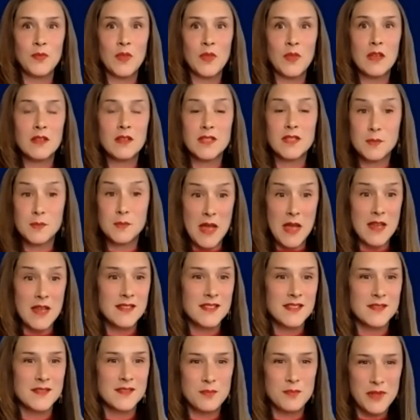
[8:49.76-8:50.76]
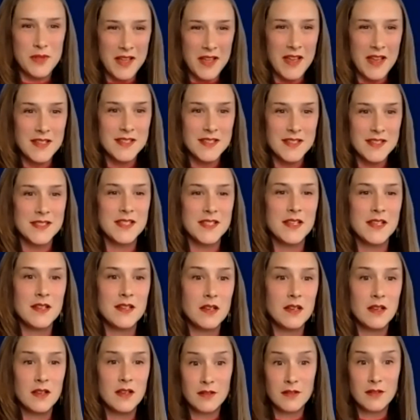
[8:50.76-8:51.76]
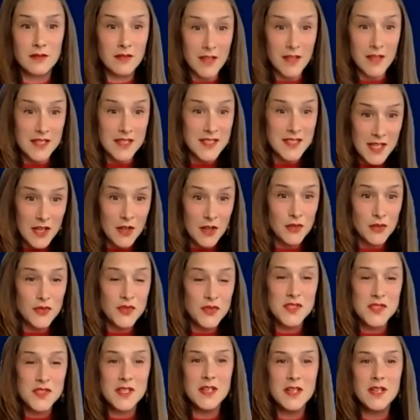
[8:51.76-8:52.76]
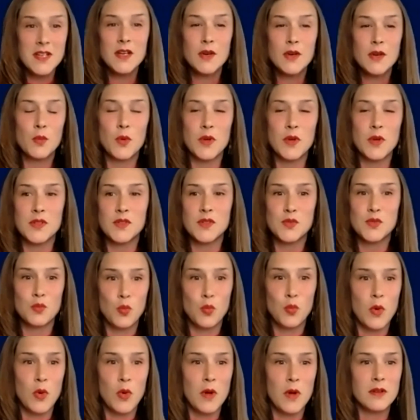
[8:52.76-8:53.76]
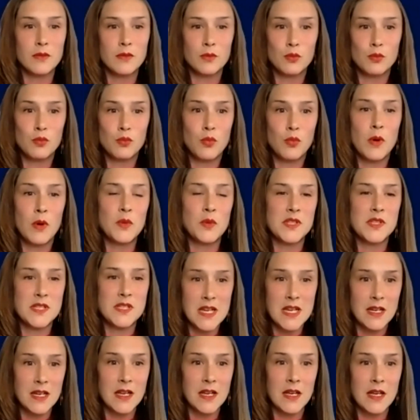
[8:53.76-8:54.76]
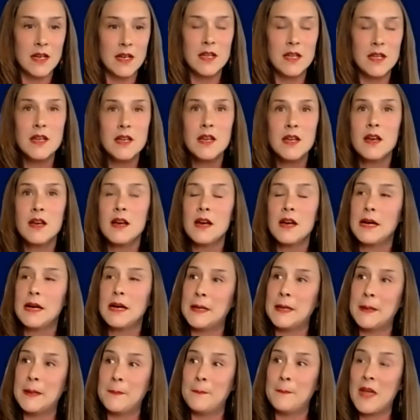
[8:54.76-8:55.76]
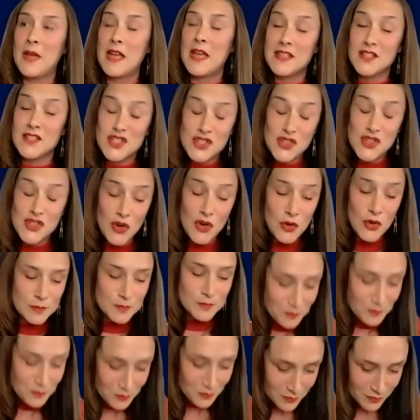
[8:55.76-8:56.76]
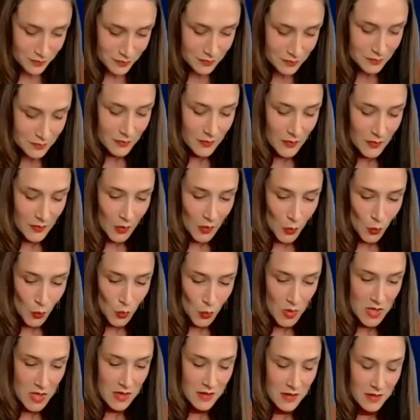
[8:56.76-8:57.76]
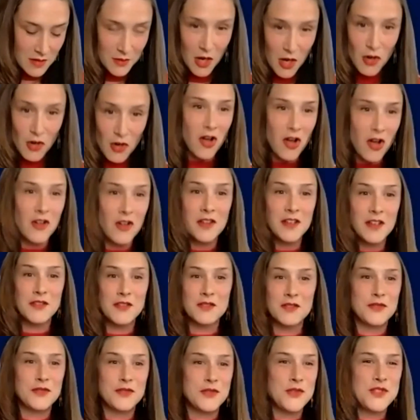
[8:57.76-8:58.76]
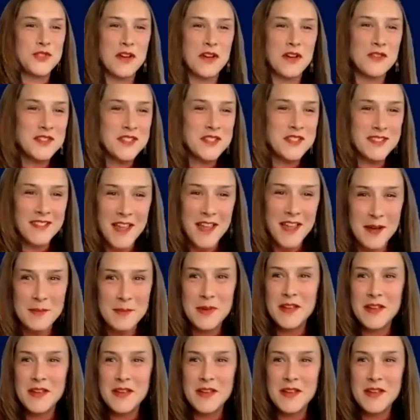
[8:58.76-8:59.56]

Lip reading: space, place, like selves, was what was needed. And so we are calling it the Food Sovereignty Lab.